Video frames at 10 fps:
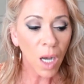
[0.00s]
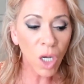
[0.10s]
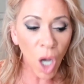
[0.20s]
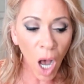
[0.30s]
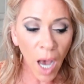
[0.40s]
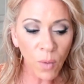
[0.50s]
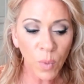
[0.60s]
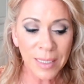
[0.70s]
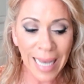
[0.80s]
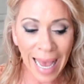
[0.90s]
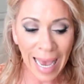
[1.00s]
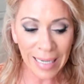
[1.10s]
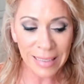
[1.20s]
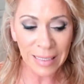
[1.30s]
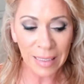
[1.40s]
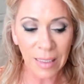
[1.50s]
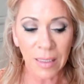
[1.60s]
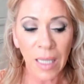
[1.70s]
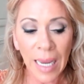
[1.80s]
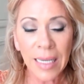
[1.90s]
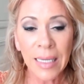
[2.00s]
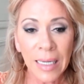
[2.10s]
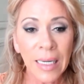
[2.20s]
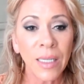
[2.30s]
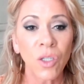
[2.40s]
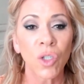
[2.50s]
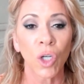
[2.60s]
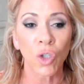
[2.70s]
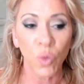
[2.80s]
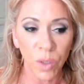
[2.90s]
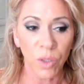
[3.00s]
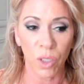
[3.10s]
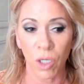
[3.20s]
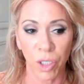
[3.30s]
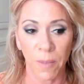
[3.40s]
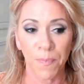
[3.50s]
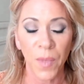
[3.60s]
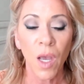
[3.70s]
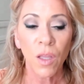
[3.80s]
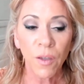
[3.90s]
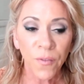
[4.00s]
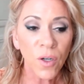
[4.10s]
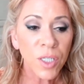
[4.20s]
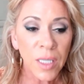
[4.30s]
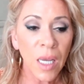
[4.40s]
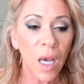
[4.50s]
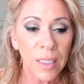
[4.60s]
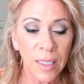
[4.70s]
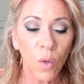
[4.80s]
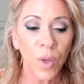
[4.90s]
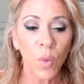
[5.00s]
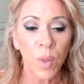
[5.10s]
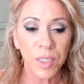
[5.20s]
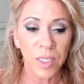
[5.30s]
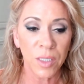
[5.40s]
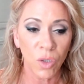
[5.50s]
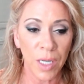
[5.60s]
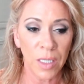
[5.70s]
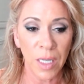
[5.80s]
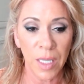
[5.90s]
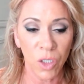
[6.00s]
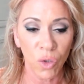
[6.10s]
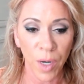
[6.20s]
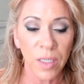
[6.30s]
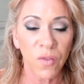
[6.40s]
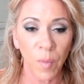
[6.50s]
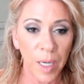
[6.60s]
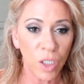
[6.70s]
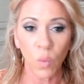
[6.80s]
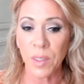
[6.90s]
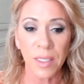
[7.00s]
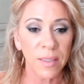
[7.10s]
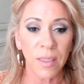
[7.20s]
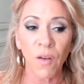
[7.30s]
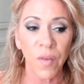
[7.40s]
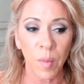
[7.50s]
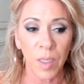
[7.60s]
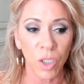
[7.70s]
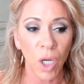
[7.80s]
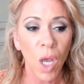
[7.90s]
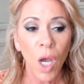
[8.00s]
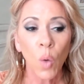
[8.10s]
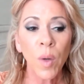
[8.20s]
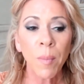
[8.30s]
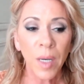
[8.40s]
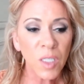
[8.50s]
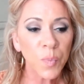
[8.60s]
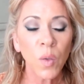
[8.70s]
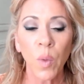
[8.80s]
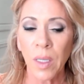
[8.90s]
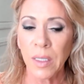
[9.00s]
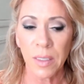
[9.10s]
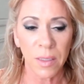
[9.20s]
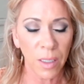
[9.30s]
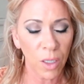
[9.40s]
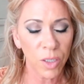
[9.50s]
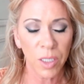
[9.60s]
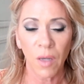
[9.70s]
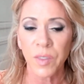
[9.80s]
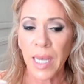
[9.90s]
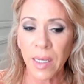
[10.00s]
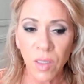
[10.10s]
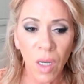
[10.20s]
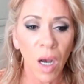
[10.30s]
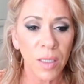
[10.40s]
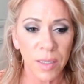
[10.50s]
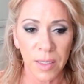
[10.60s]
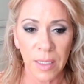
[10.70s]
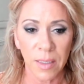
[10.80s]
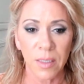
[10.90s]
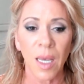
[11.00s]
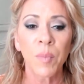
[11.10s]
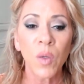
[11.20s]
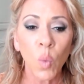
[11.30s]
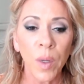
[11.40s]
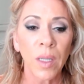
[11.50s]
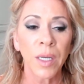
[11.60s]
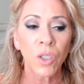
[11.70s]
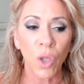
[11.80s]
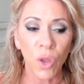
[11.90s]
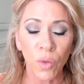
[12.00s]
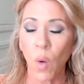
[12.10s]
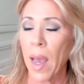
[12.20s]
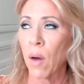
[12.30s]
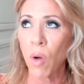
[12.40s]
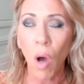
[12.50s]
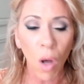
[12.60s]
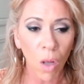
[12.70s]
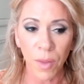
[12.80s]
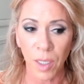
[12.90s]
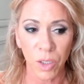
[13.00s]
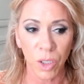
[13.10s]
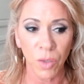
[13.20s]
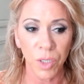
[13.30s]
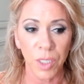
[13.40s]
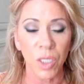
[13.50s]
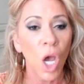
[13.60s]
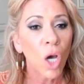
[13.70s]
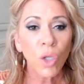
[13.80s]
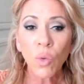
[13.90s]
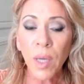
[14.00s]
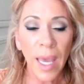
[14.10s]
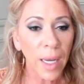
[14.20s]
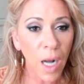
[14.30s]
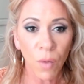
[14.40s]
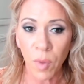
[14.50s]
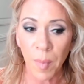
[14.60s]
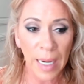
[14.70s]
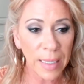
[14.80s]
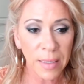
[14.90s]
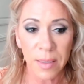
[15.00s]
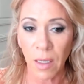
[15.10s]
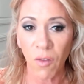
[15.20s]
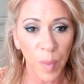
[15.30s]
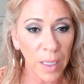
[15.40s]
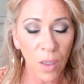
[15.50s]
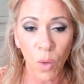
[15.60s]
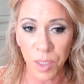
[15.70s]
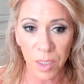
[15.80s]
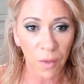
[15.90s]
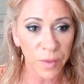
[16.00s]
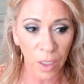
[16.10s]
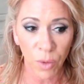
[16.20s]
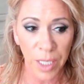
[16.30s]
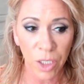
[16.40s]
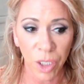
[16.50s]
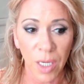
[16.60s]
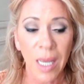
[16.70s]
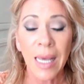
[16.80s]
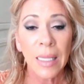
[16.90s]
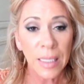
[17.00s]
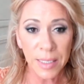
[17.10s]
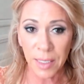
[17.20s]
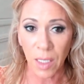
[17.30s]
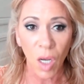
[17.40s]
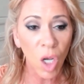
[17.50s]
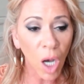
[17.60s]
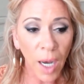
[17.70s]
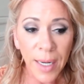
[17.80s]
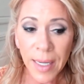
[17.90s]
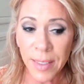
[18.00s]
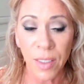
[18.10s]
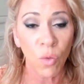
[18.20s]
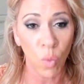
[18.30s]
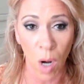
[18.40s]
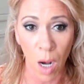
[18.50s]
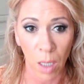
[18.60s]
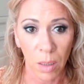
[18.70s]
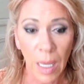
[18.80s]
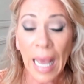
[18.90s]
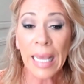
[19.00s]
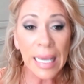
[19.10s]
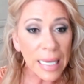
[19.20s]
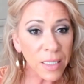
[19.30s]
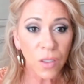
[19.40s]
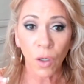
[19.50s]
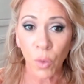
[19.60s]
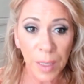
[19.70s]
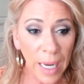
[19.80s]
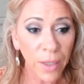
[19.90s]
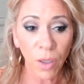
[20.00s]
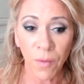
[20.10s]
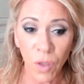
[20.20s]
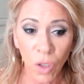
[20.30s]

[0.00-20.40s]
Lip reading: God was acting like Gideon's drill sergeant. The first thing God dealt with in this transformation was his self-image. We must be willing to see ourselves as God sees us and be willing to throw out all the excuses. You cannot remain in self-pity or self-degradation. Listen, God isn't wrong. He is the creator of the